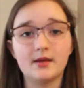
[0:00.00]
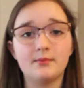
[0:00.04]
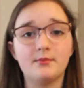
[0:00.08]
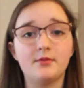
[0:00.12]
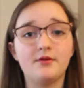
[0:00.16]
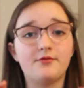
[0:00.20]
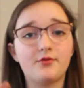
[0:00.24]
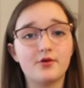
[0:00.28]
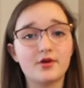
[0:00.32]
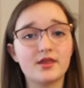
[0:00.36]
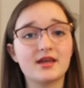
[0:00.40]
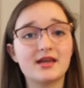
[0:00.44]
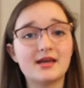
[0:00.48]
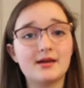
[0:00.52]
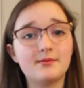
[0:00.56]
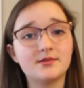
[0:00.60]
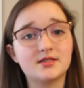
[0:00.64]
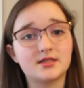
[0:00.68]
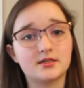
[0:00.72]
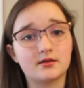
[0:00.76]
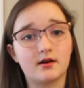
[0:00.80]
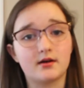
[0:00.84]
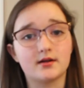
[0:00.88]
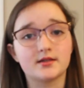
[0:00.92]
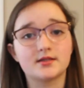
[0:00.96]
Before the game
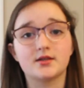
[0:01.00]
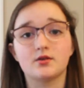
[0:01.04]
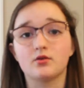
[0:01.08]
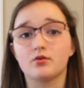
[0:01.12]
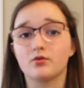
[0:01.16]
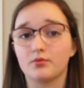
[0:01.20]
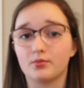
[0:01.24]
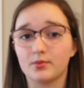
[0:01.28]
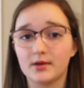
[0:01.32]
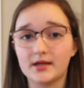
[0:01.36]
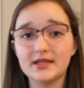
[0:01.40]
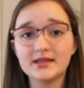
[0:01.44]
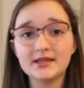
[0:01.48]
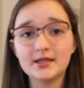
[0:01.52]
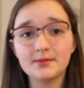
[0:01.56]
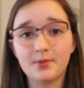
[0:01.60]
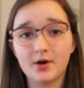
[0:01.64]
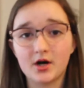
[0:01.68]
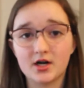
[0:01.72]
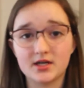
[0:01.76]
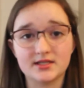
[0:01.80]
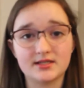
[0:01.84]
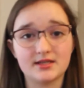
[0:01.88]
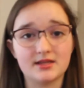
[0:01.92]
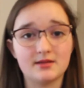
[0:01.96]
starts, read the
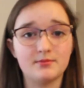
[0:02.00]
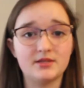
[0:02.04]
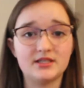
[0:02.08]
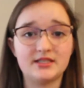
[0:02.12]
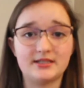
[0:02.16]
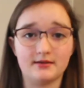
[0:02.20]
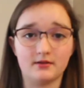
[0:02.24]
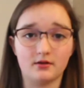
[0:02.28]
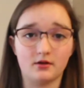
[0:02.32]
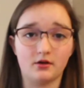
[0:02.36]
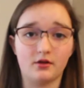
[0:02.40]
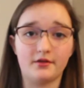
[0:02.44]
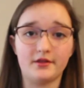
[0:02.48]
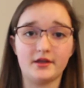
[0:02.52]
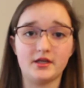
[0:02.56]
parts of the material